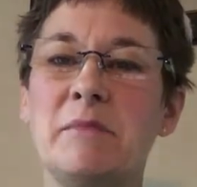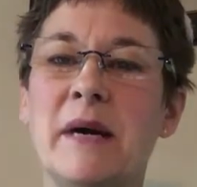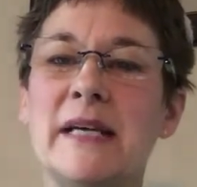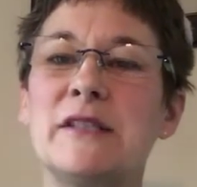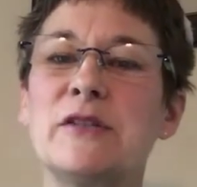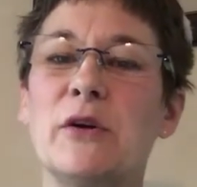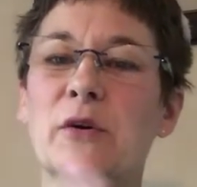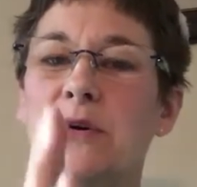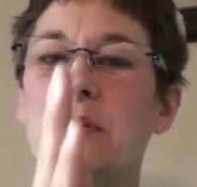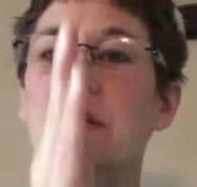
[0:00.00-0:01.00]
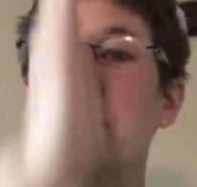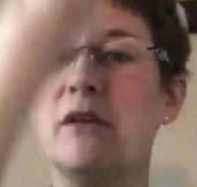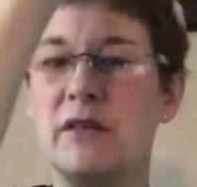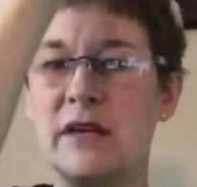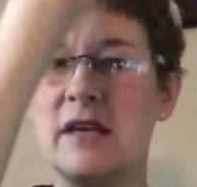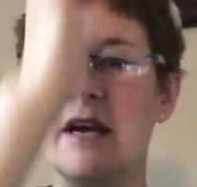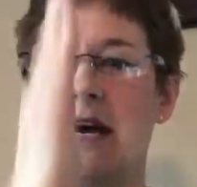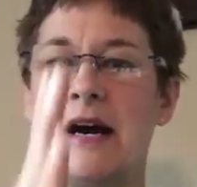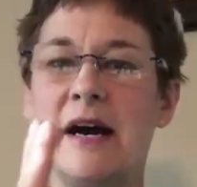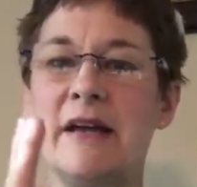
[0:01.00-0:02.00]
my soul, the
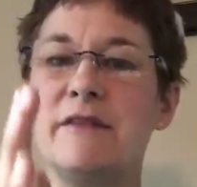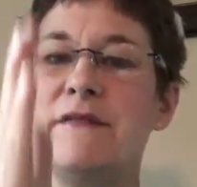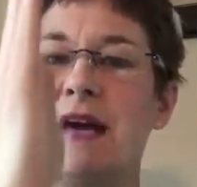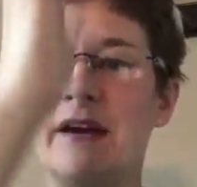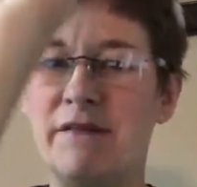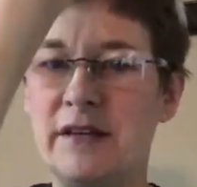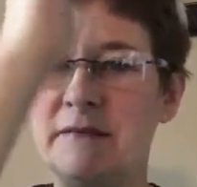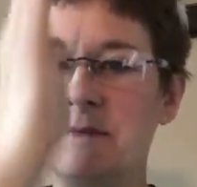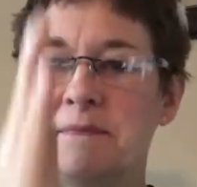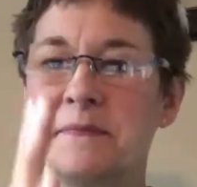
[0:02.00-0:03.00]
God of heaven.